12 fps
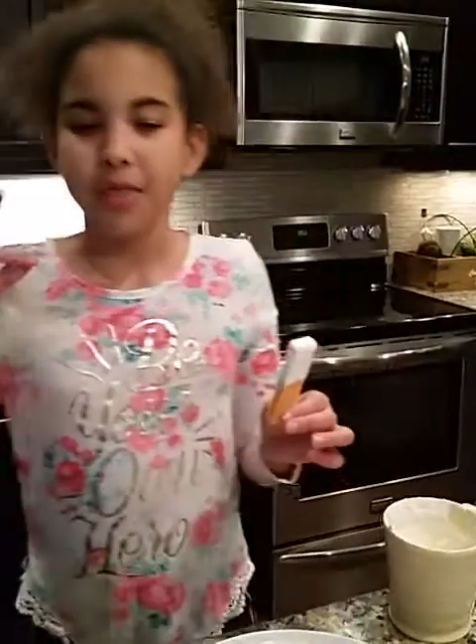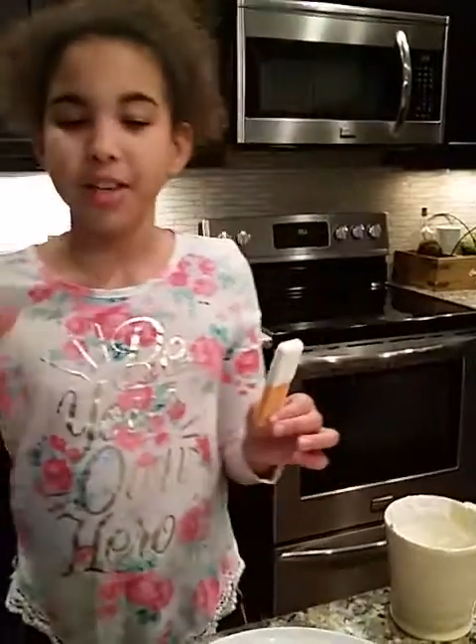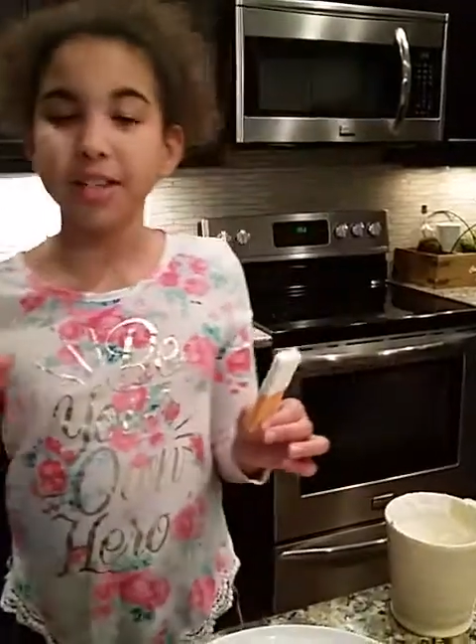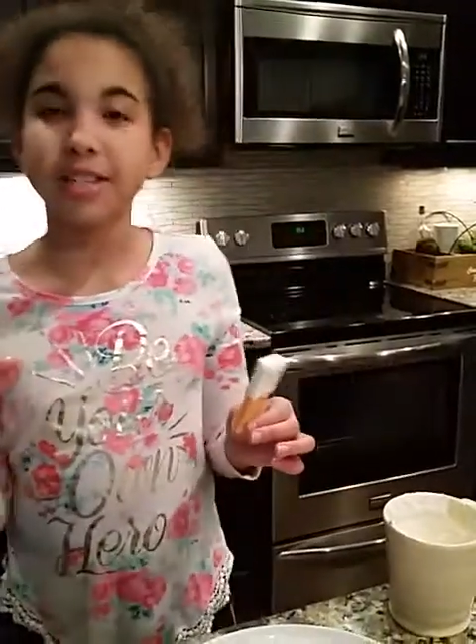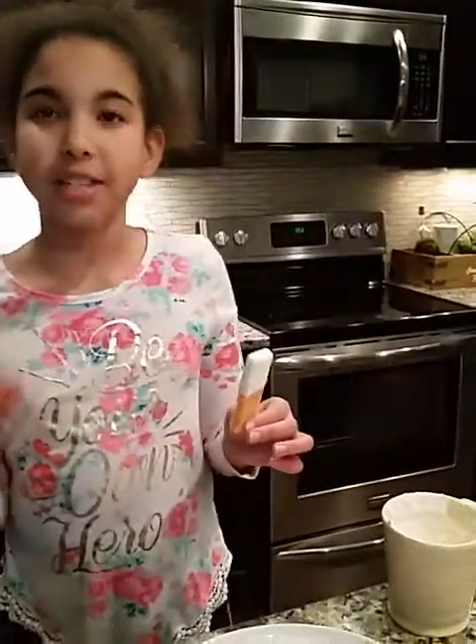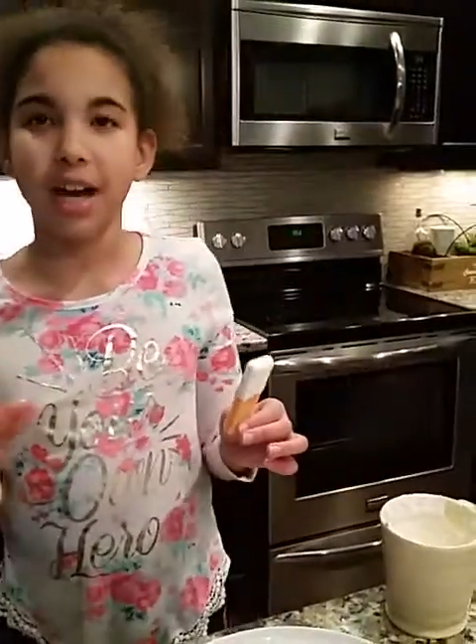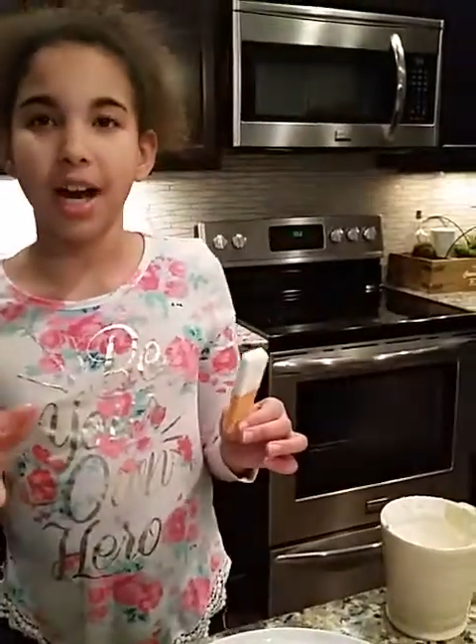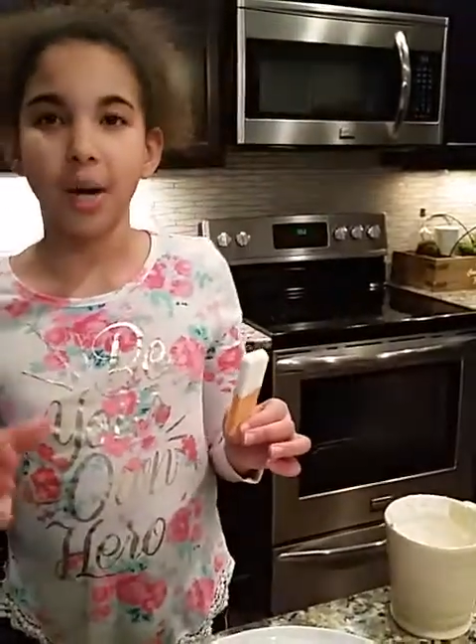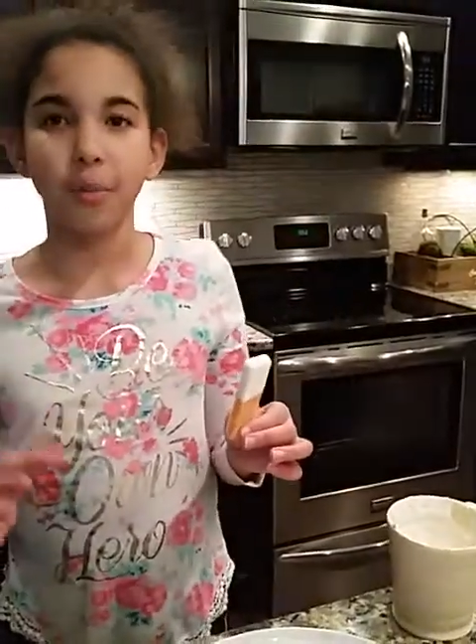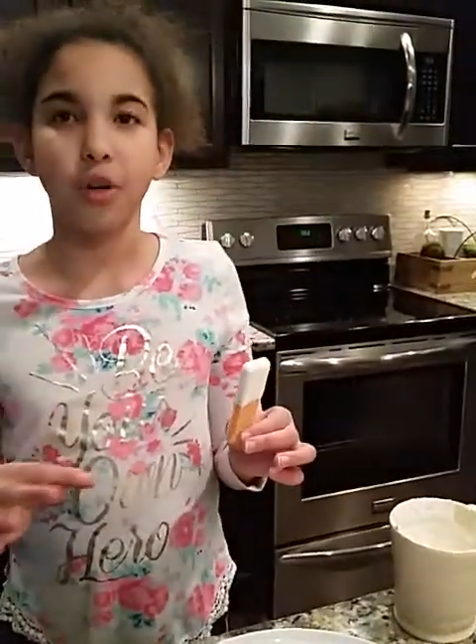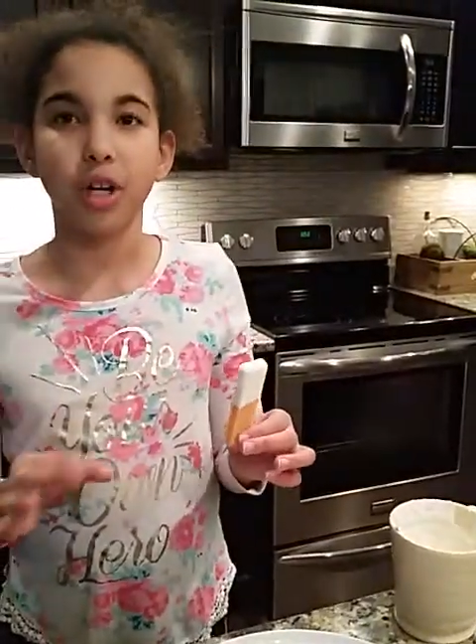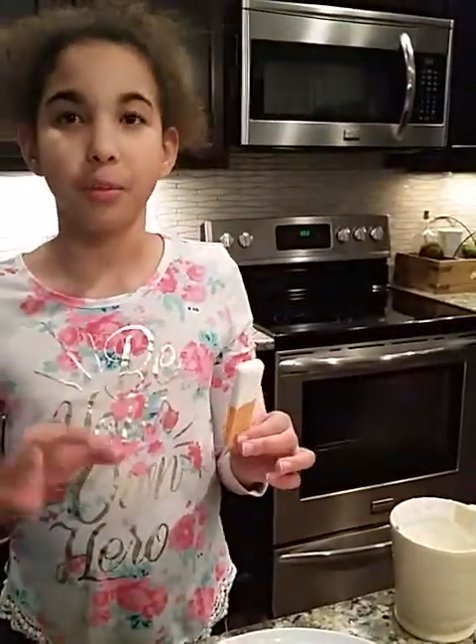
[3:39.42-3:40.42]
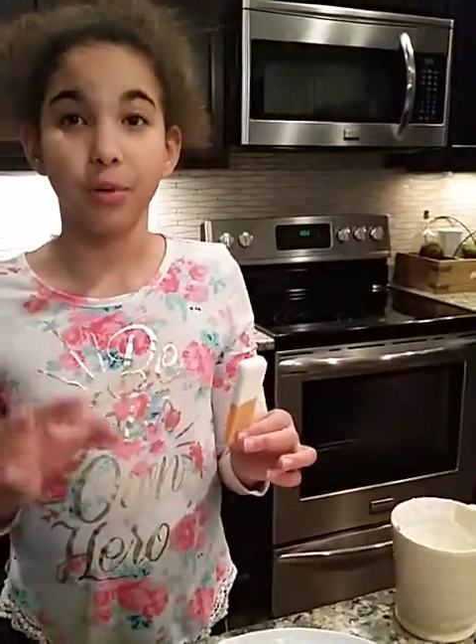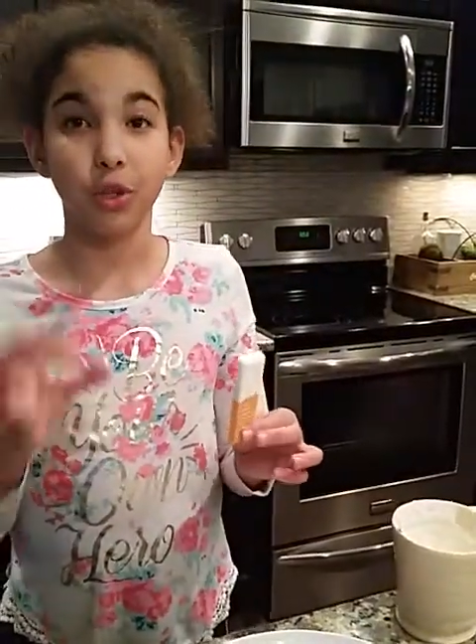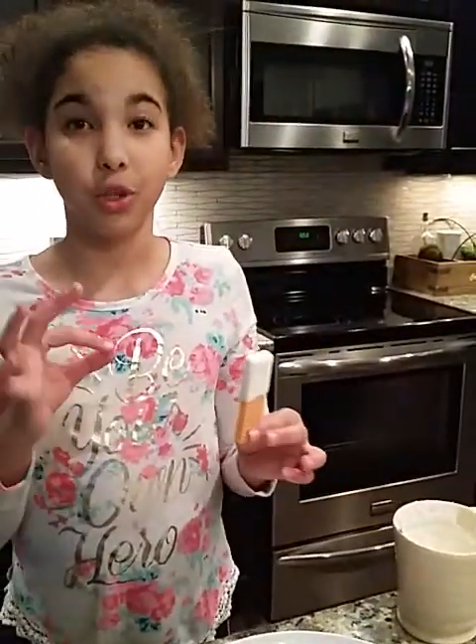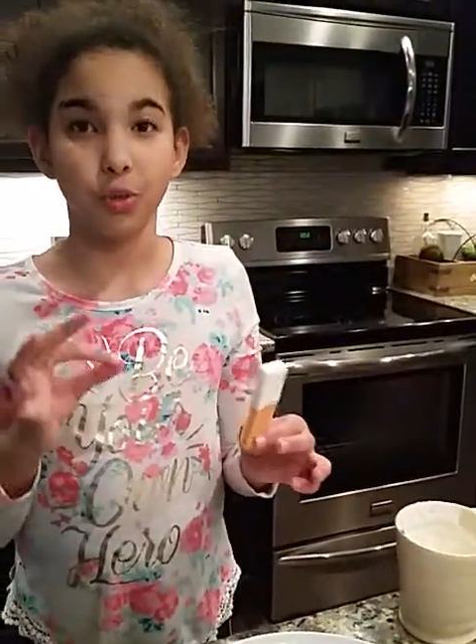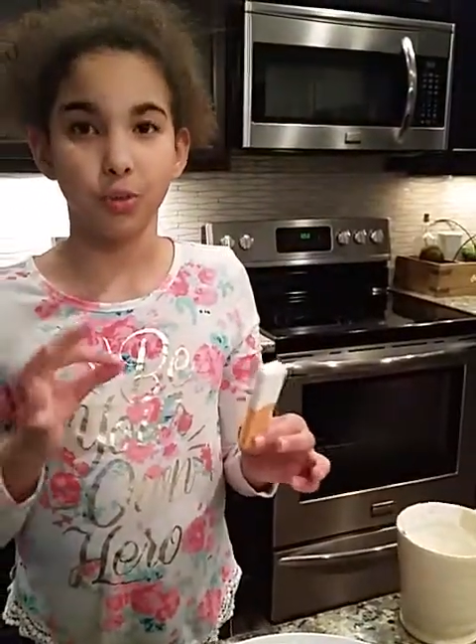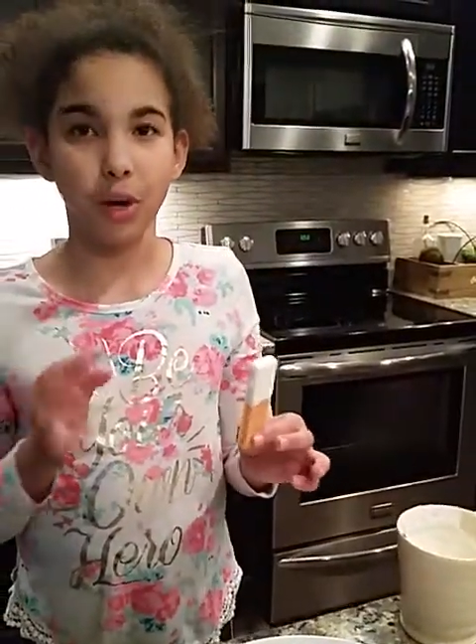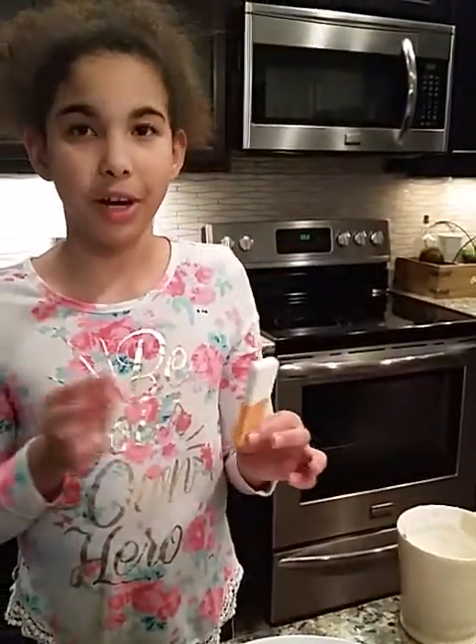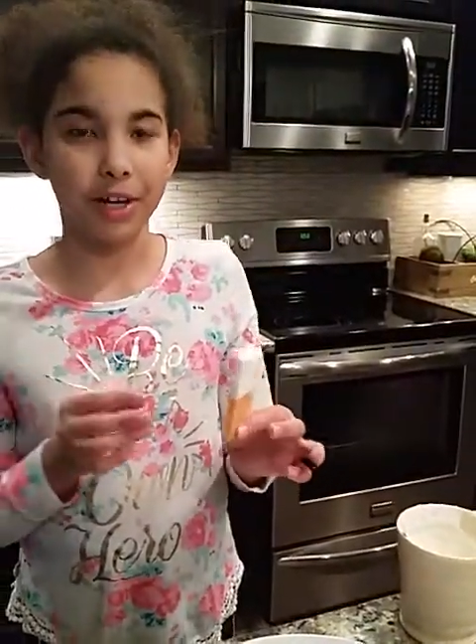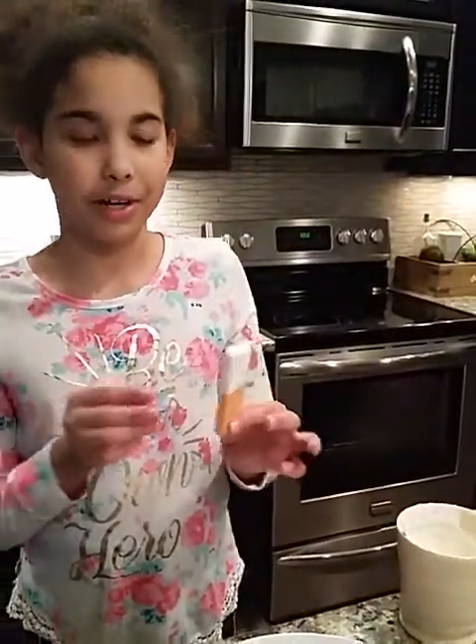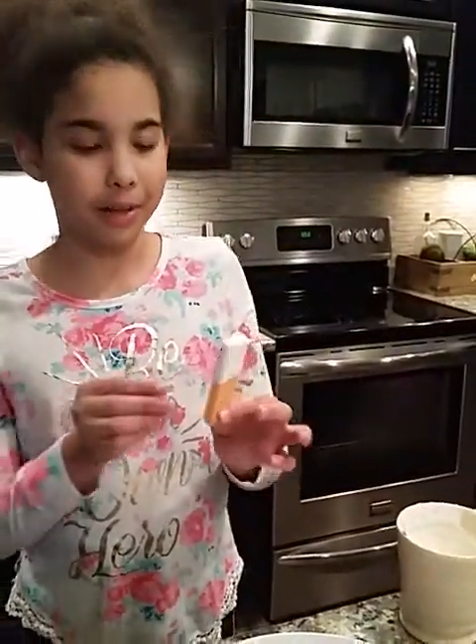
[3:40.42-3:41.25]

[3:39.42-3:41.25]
This time, we're going to put a little writing.